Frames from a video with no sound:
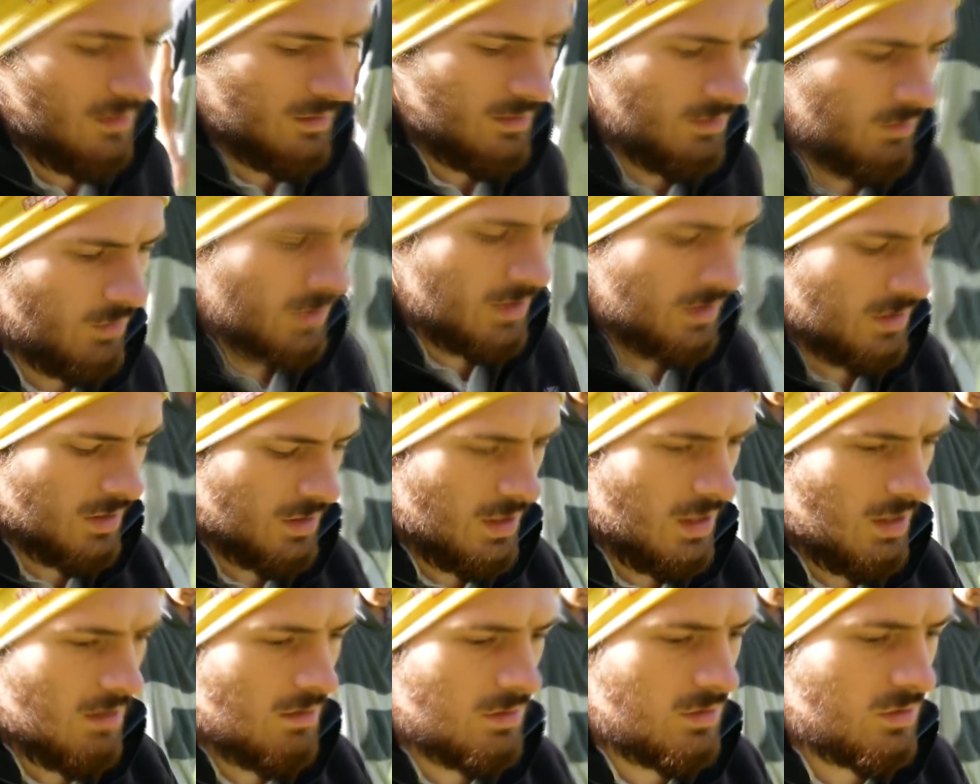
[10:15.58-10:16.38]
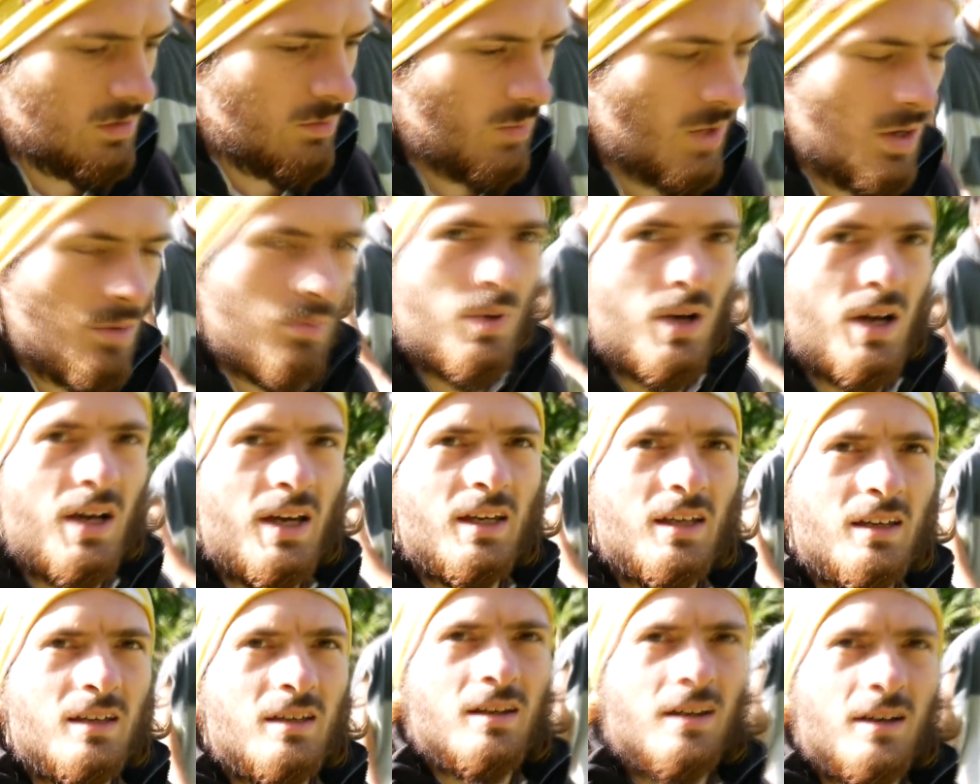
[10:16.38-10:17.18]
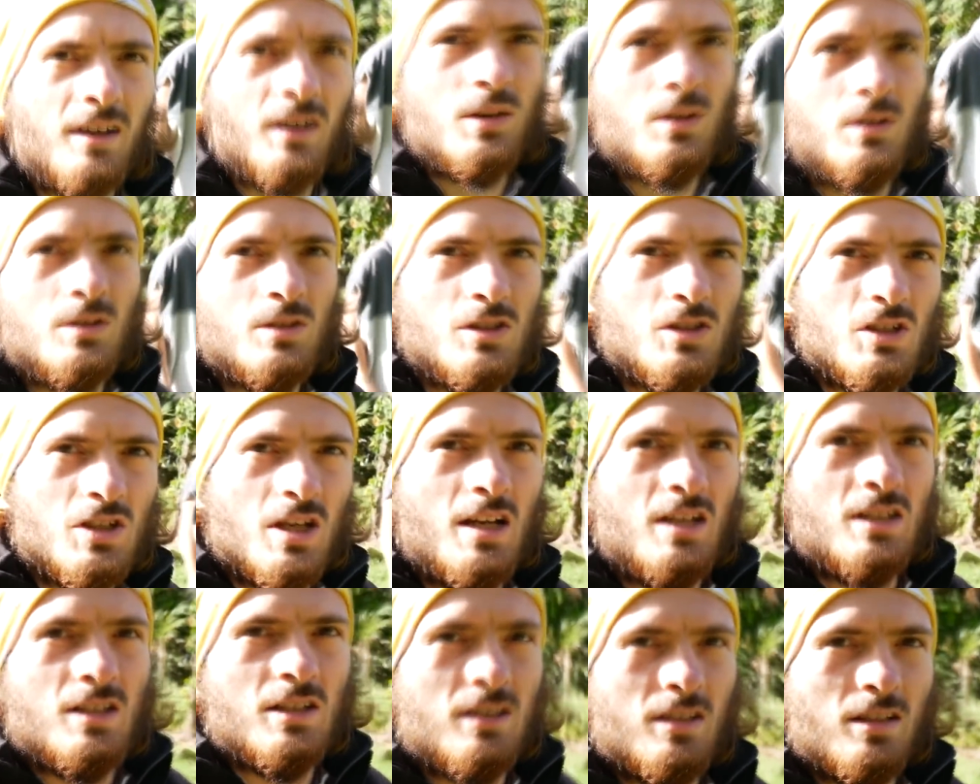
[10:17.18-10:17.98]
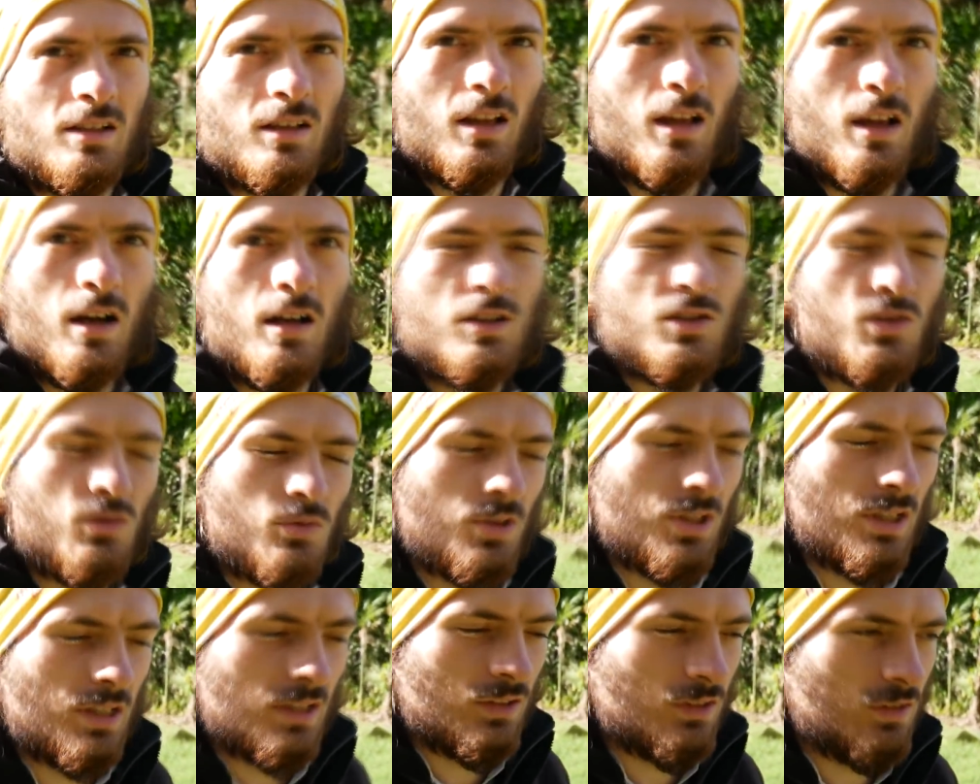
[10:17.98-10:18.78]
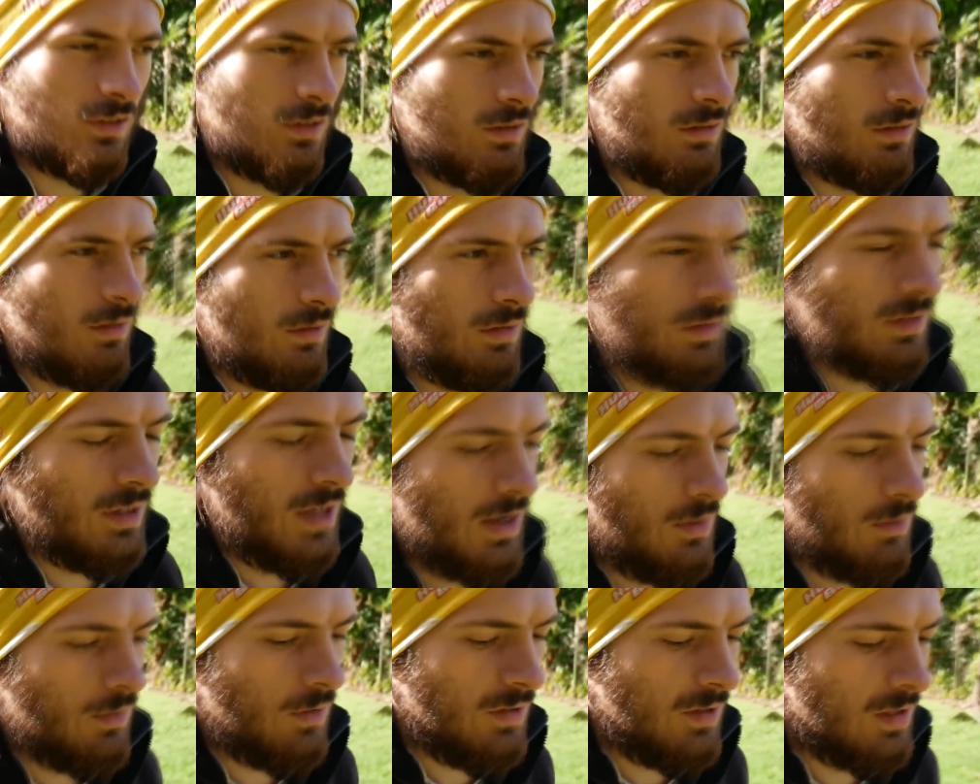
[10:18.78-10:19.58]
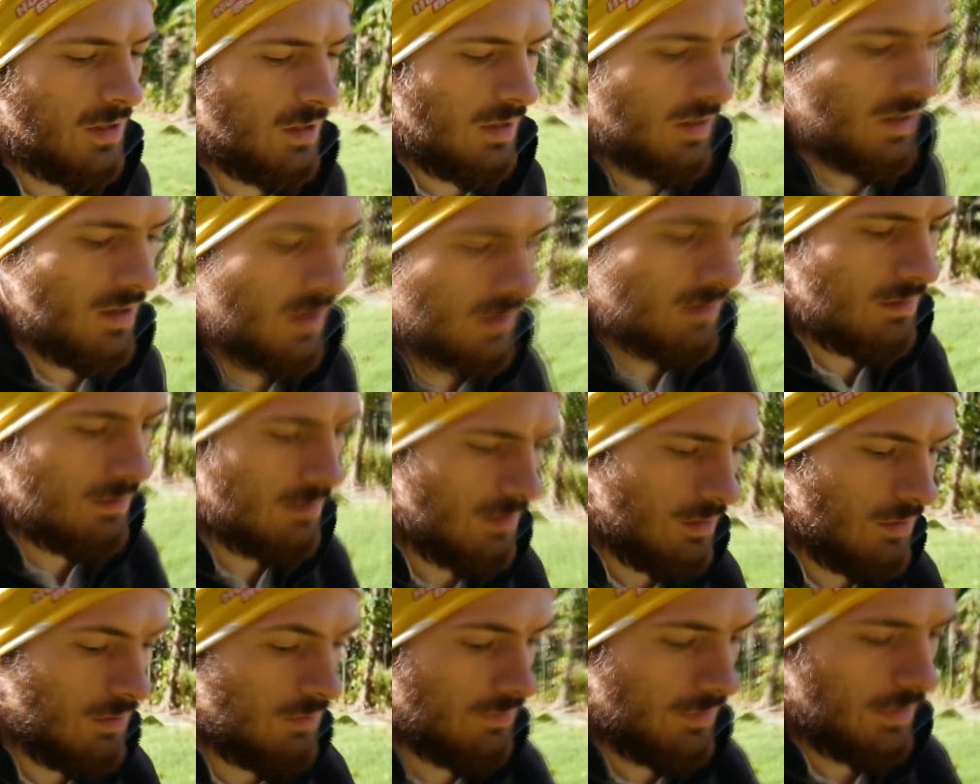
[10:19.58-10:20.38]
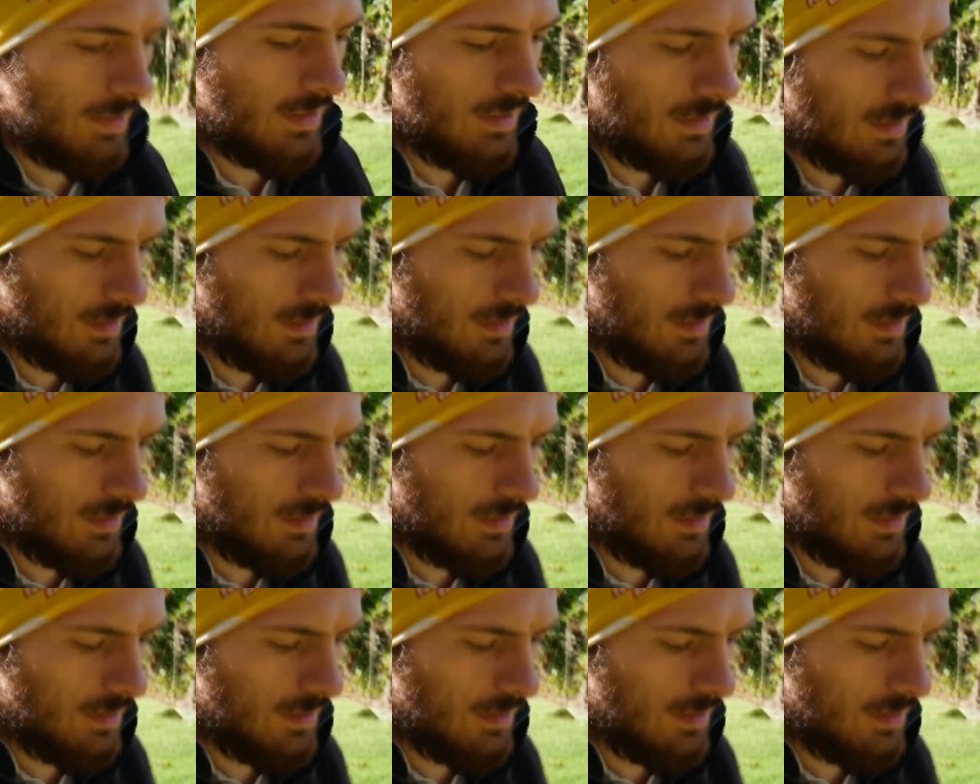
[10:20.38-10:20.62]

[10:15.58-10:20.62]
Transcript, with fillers: one of the gears on my bike. I couldn't change it to the large ring, so I got that working now, hopefully.